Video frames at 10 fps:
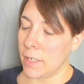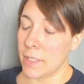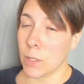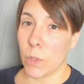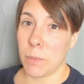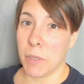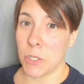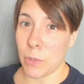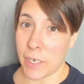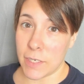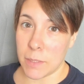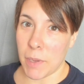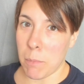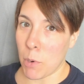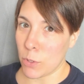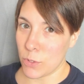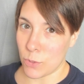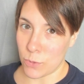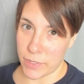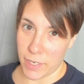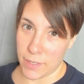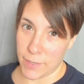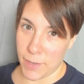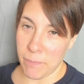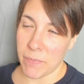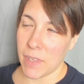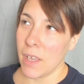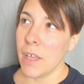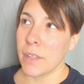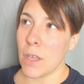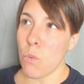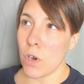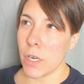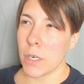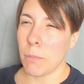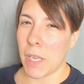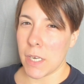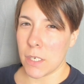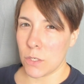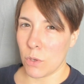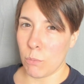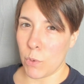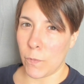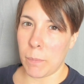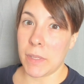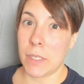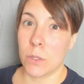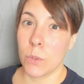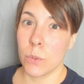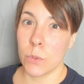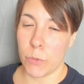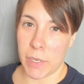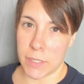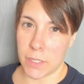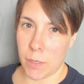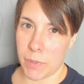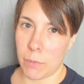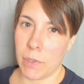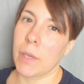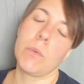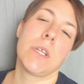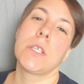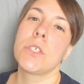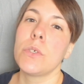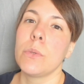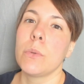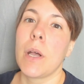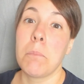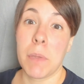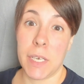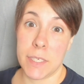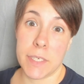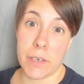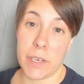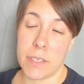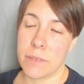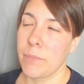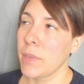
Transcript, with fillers: it's going to be directed by Martin Scorsese. They were going to make it into a movie, but then Hulu picked it up and they were like, well, let's do a mini-series.